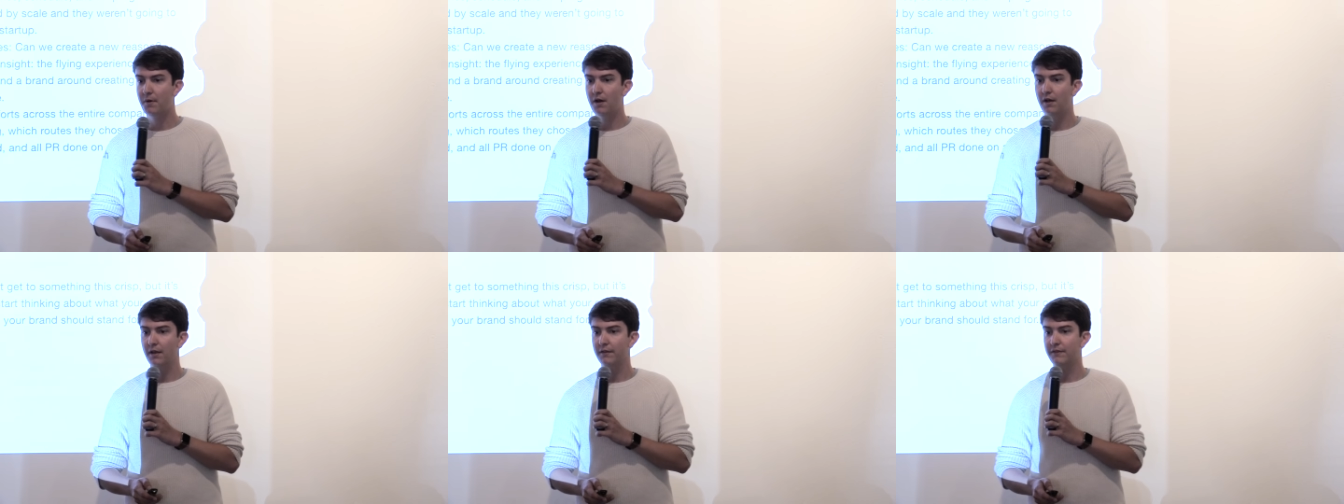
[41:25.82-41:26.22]
a
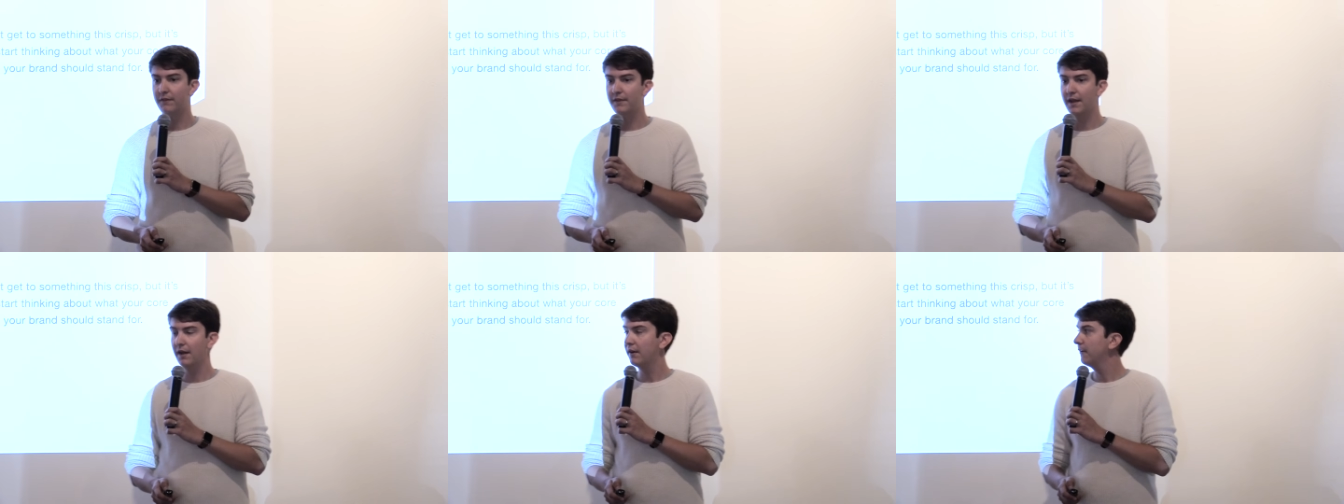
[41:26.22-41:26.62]
pause
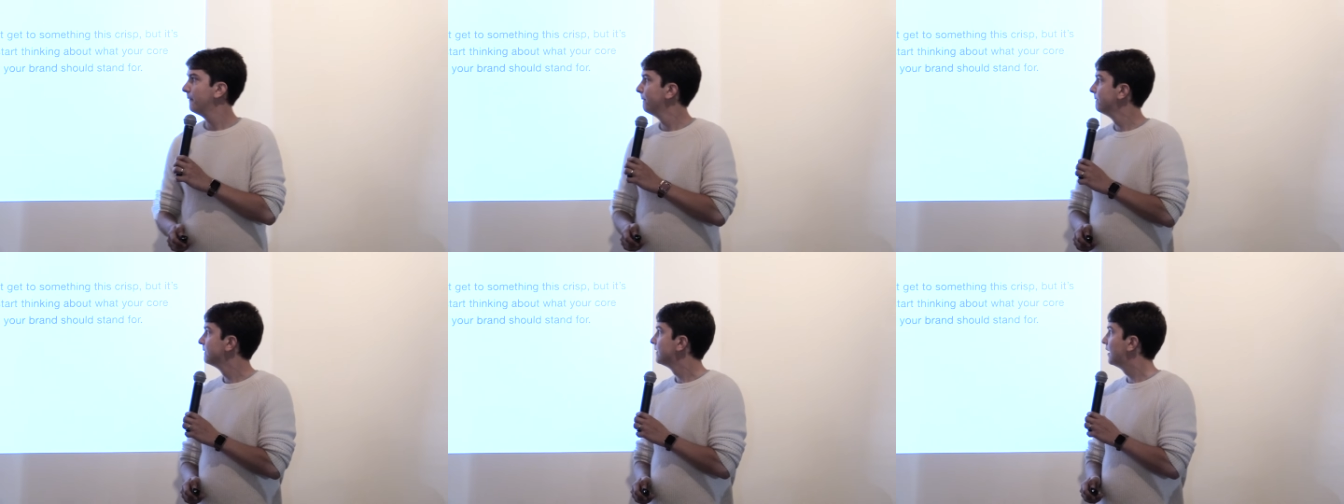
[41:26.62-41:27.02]
there.
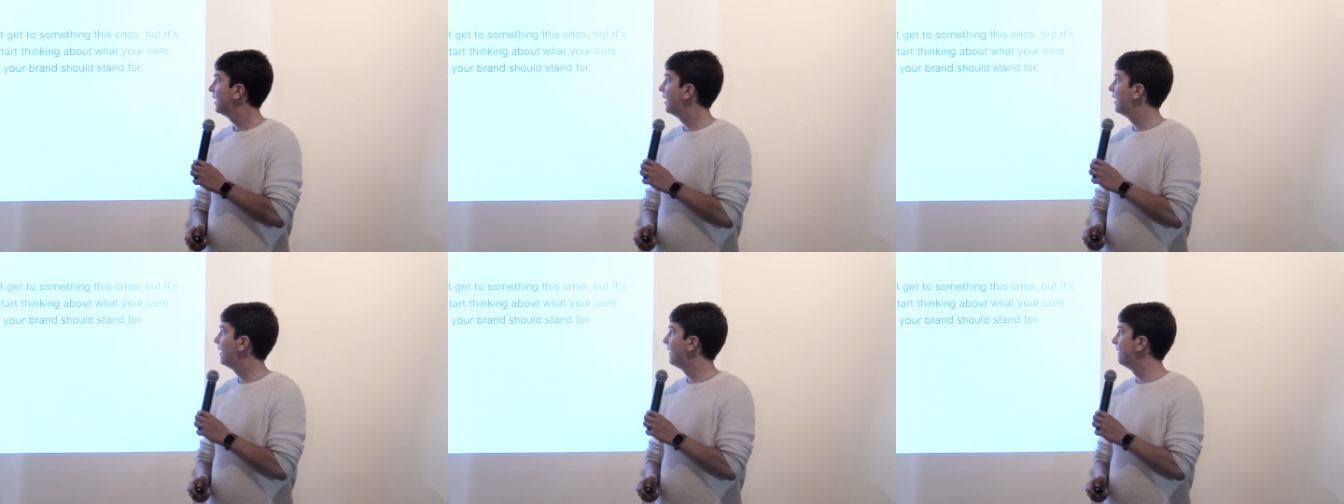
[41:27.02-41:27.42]

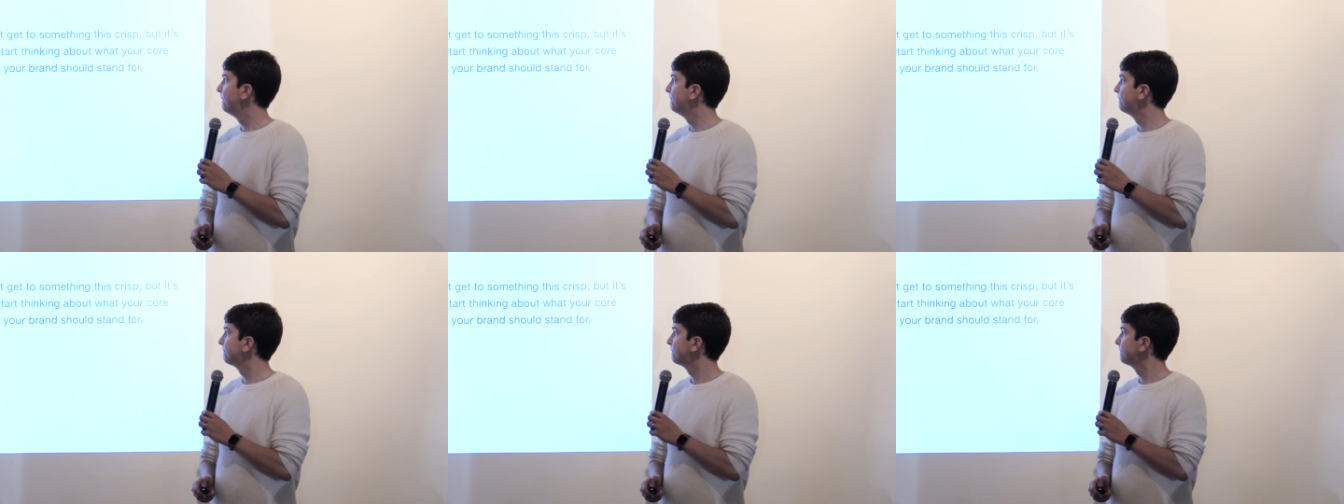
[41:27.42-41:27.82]

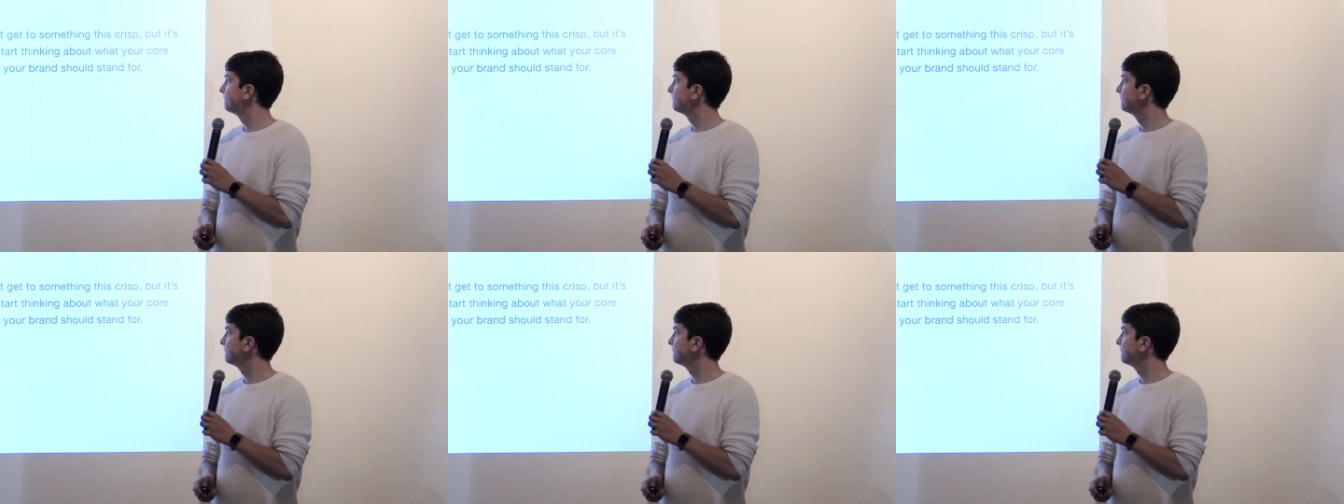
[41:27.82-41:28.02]
That's